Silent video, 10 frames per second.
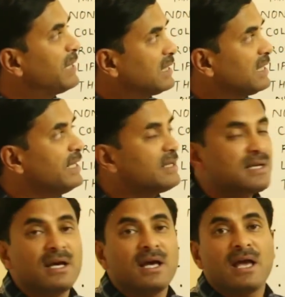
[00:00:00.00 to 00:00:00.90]

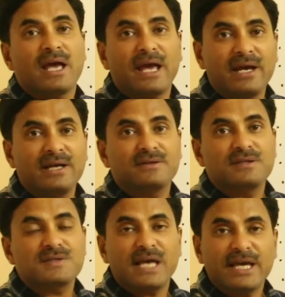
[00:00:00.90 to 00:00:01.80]
platelets, and
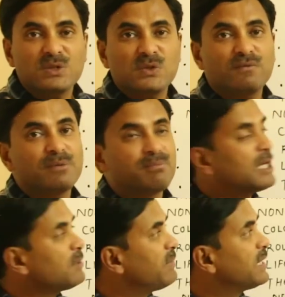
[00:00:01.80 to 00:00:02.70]
the size of the
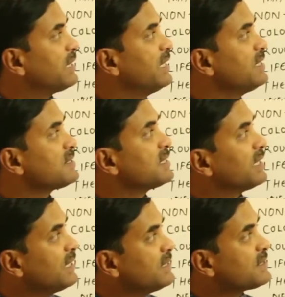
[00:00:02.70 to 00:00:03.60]
blood
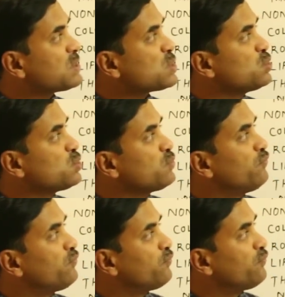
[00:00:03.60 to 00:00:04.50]
platelets is 2 to
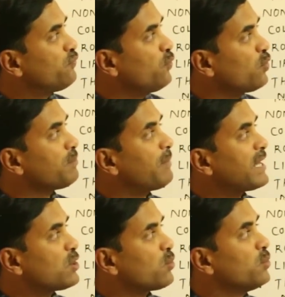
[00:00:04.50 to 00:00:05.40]
4
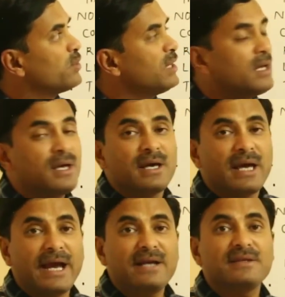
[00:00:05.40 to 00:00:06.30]
micron
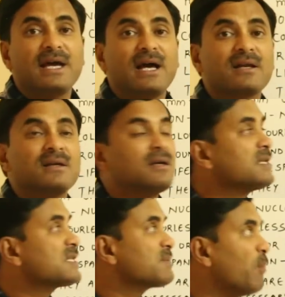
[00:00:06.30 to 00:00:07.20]
and they are
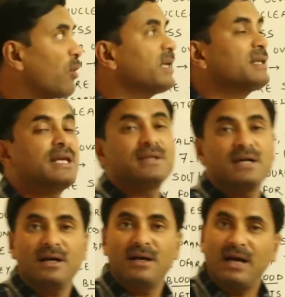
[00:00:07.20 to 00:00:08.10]
smaller than
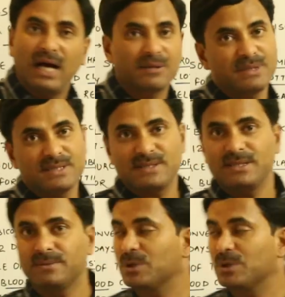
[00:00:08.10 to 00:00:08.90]
the RBC.